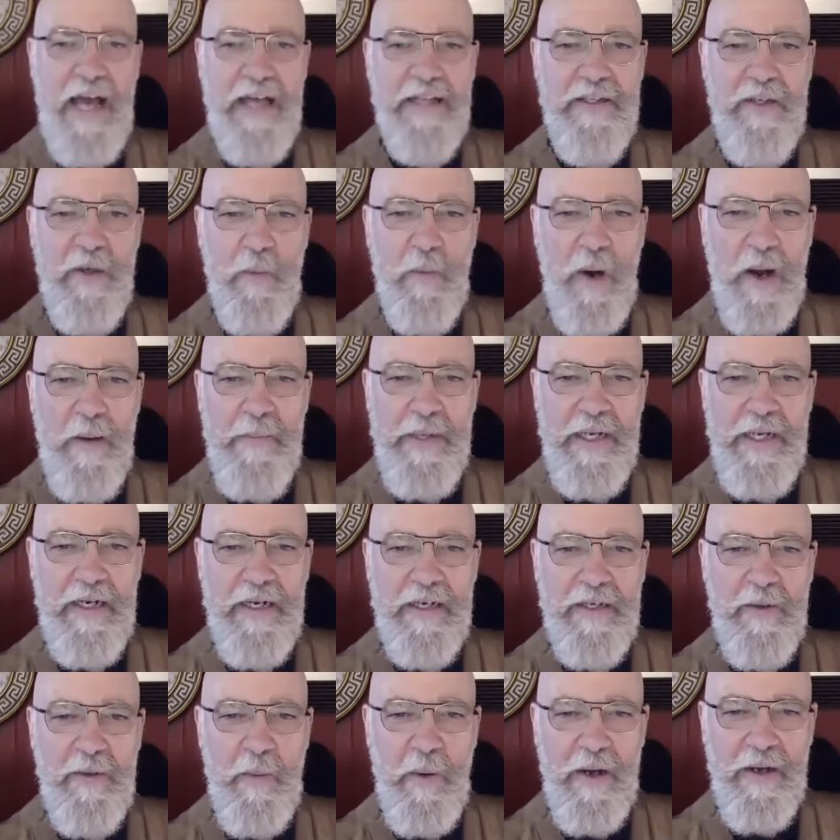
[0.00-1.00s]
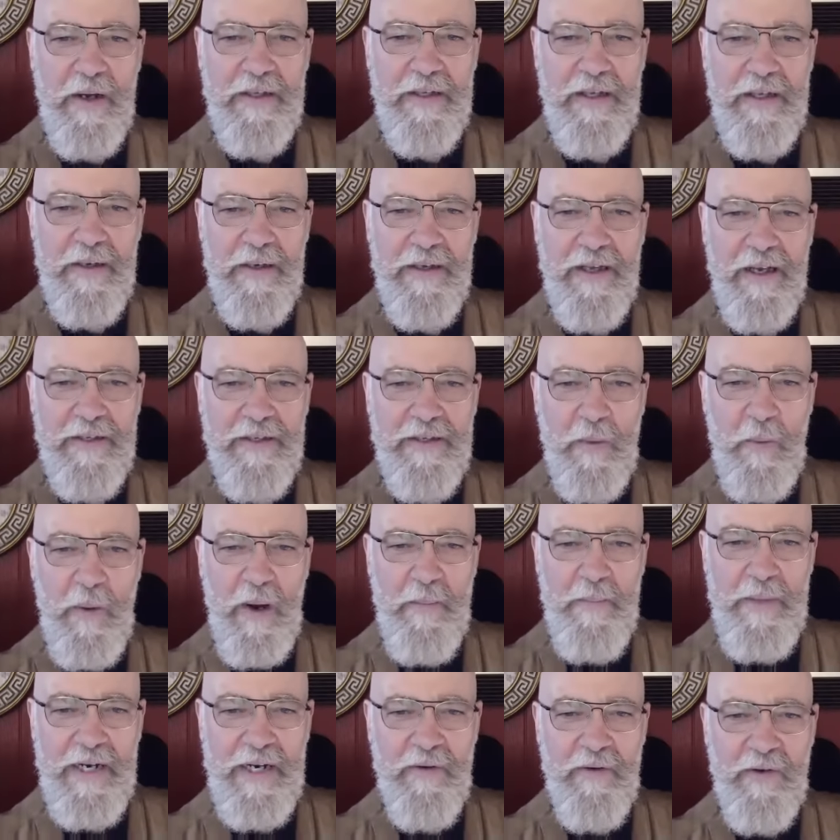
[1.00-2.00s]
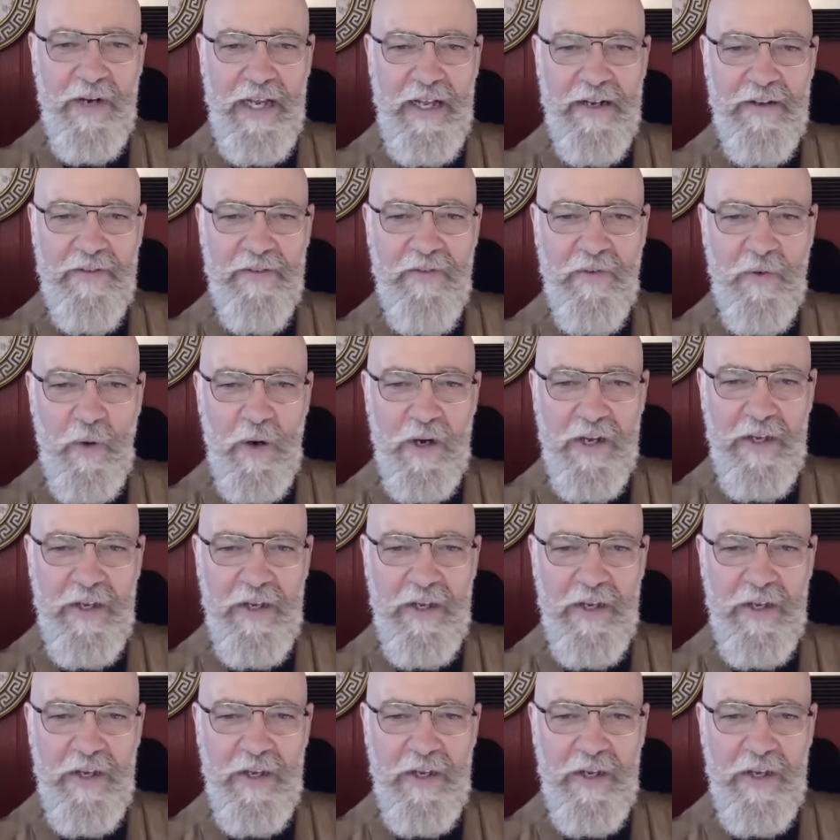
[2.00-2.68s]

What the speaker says: You want me to, you want me to read it for you?